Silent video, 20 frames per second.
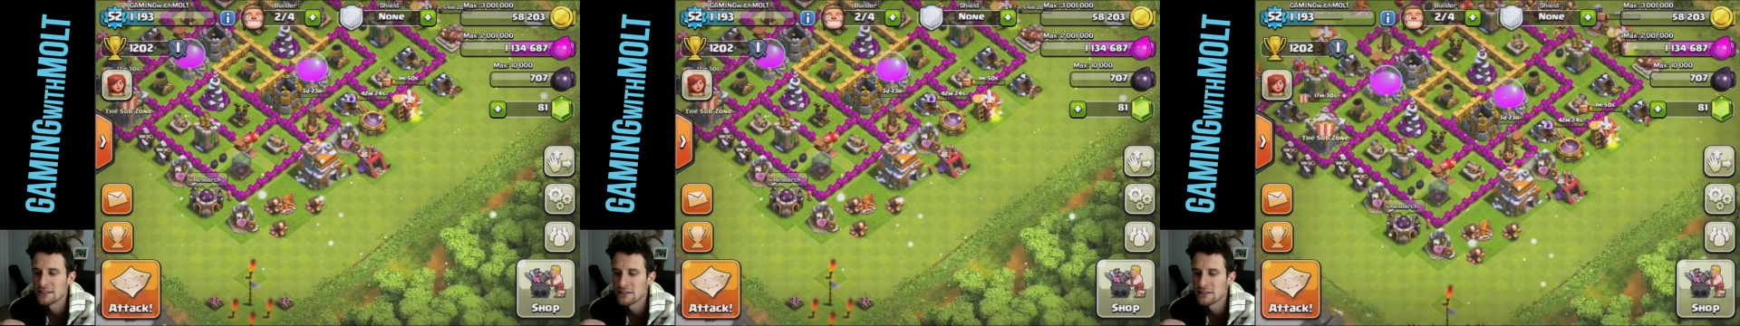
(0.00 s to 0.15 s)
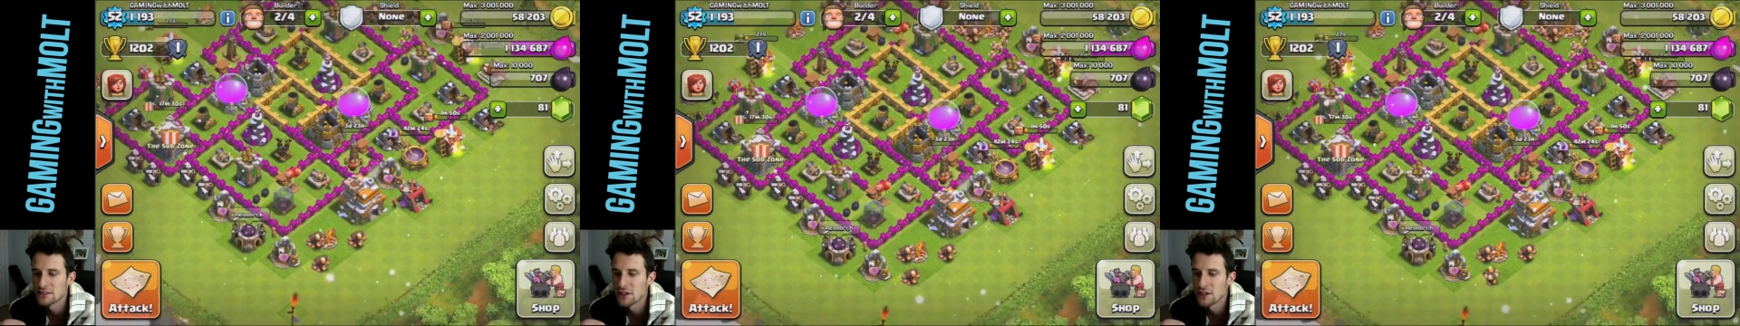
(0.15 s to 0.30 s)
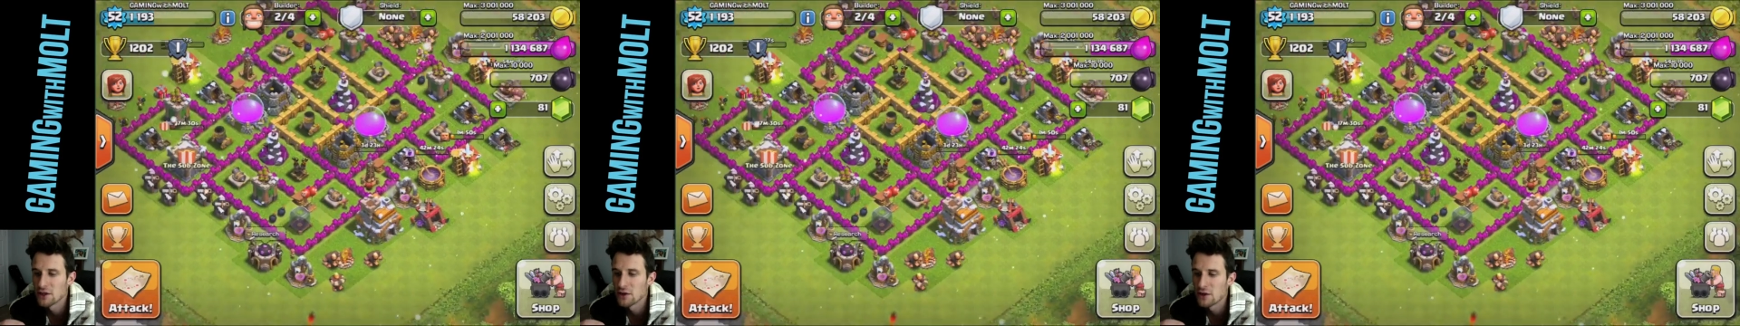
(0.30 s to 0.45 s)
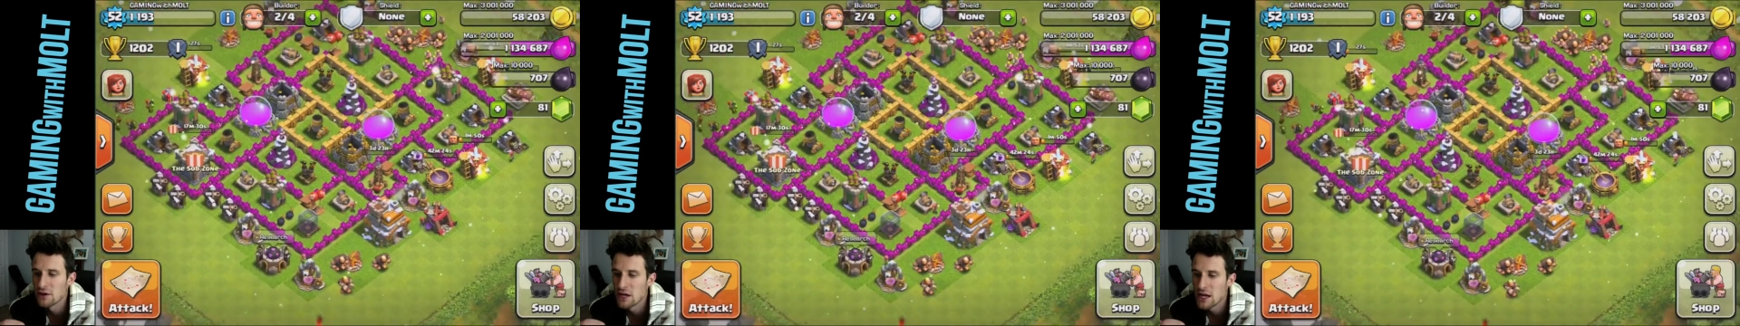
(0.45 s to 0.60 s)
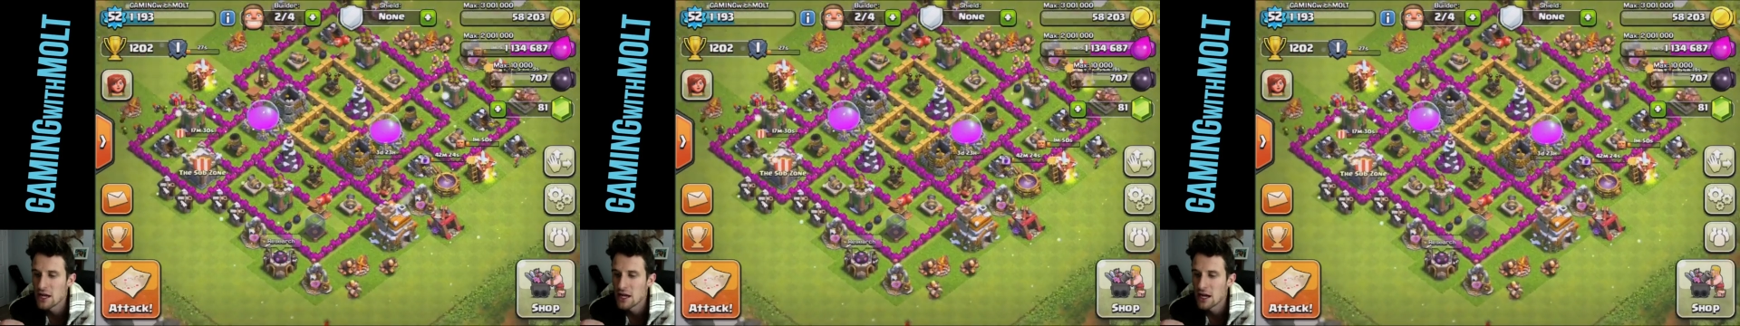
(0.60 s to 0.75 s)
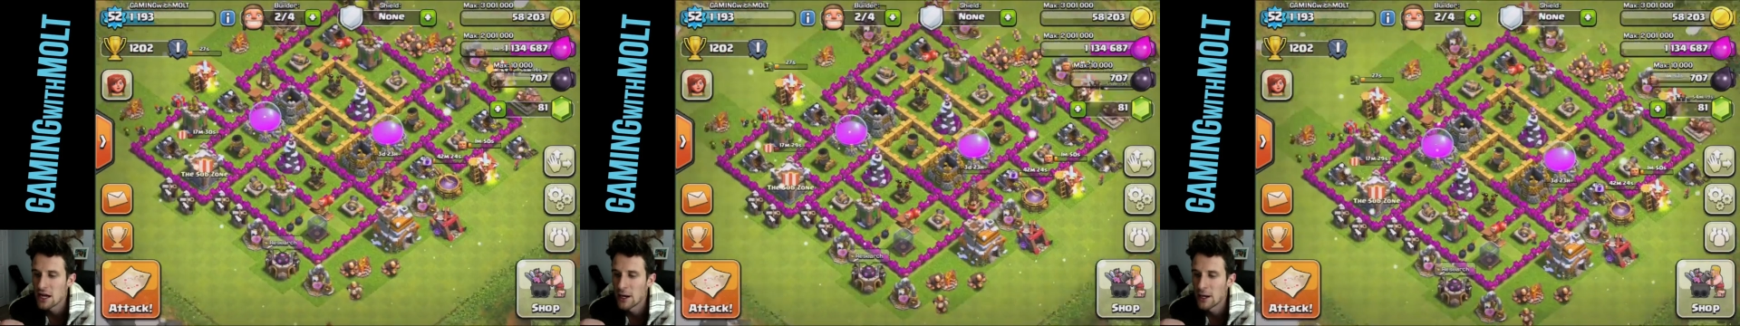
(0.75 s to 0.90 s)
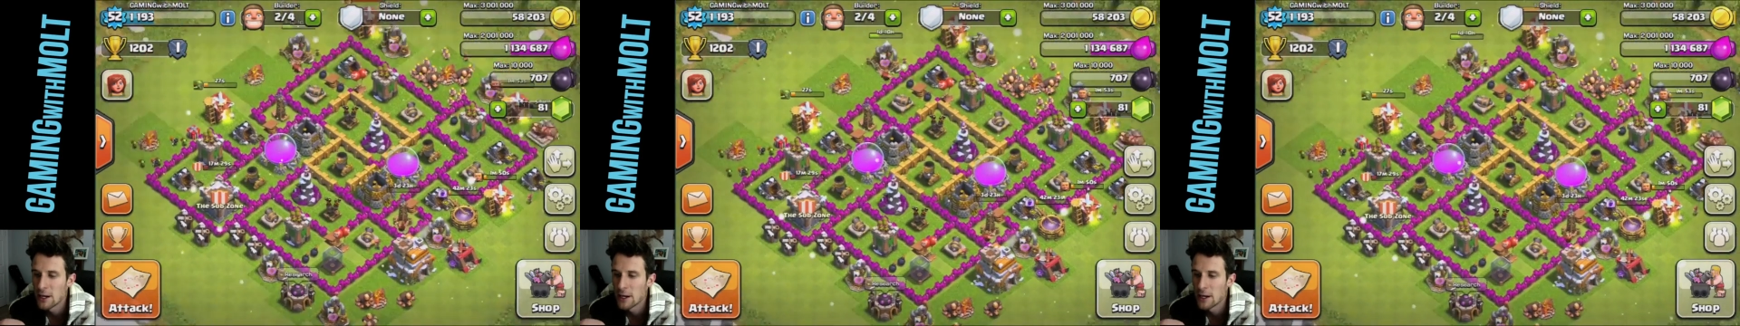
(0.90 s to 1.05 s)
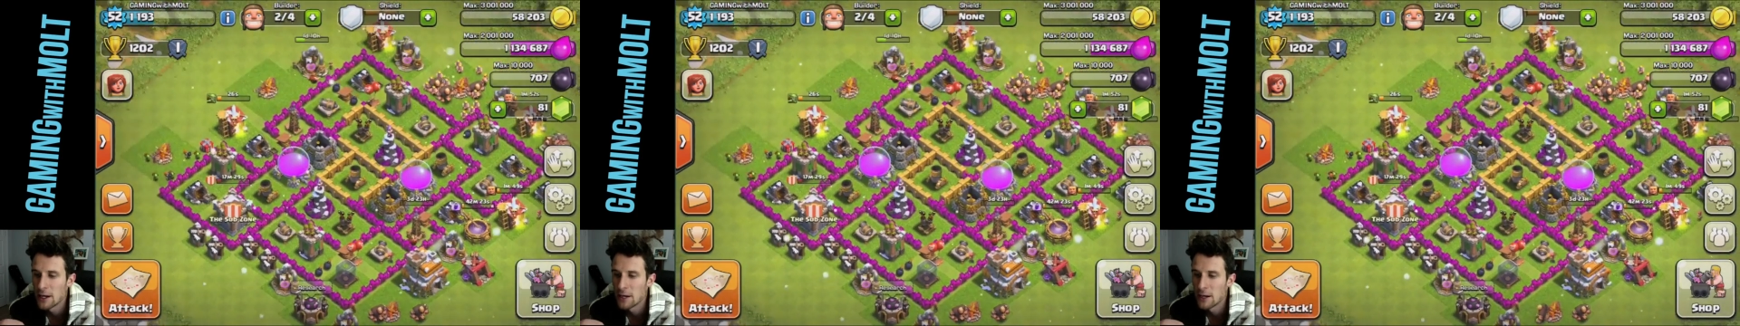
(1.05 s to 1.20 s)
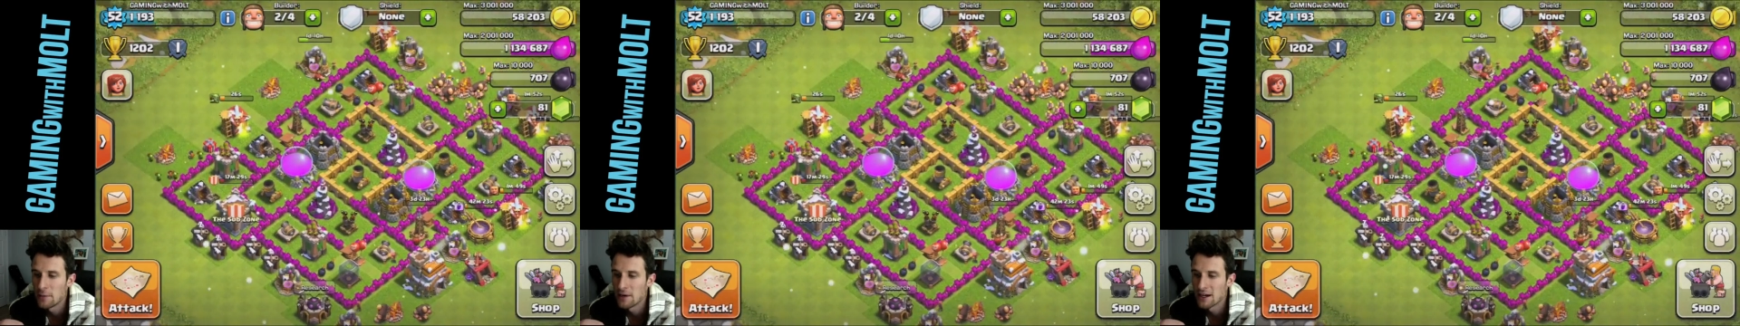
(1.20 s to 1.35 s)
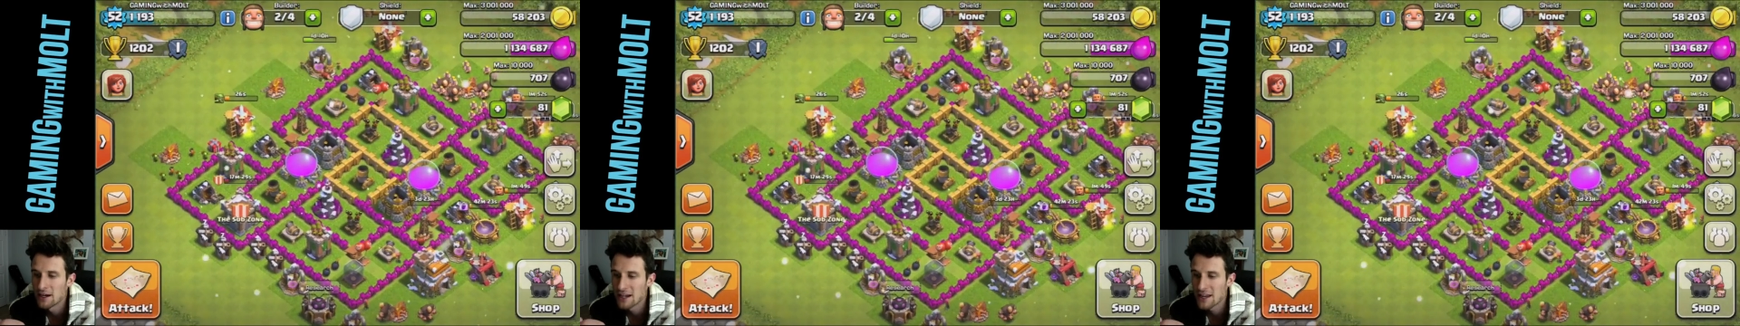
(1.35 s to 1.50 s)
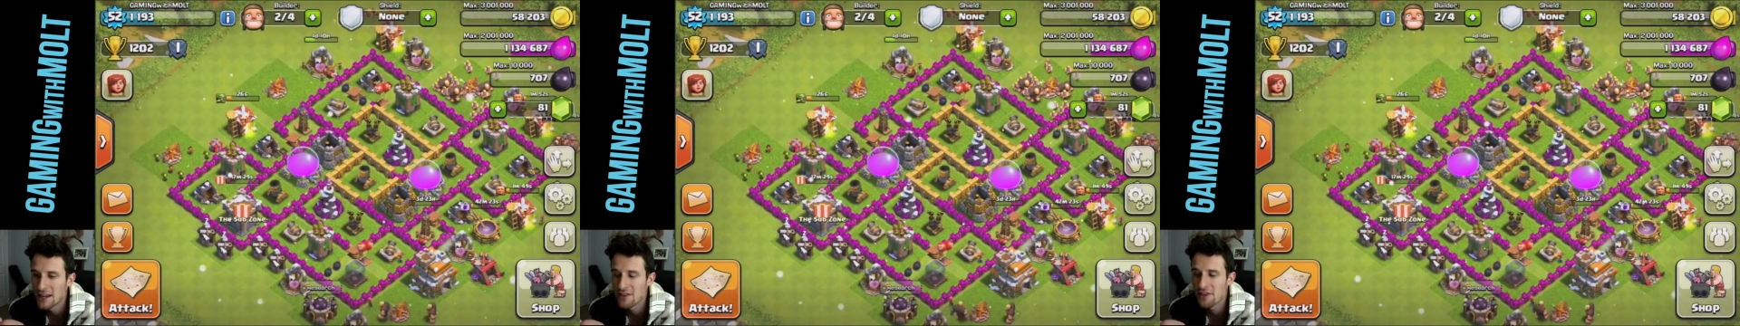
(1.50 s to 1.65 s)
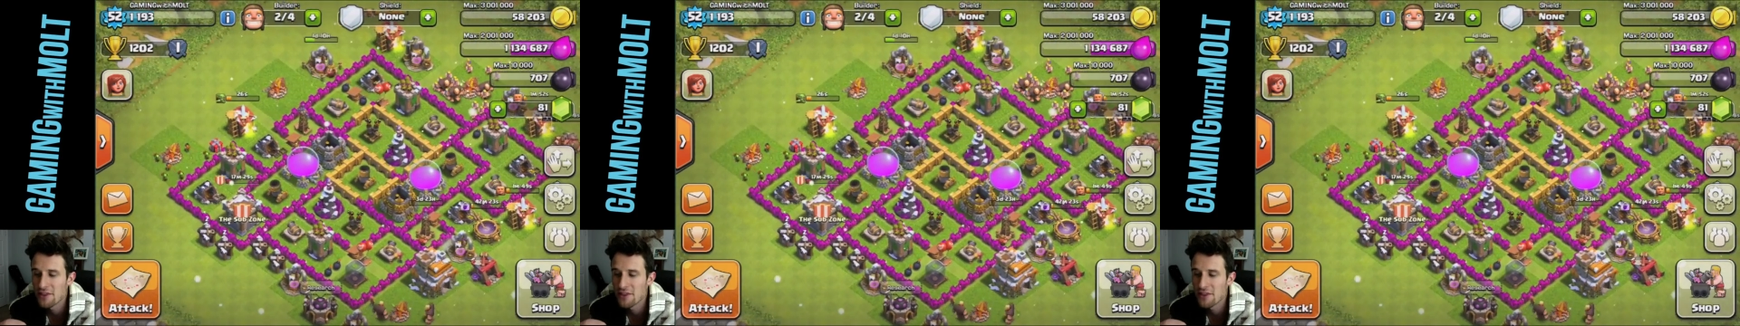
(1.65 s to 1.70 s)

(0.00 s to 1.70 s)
So um, again,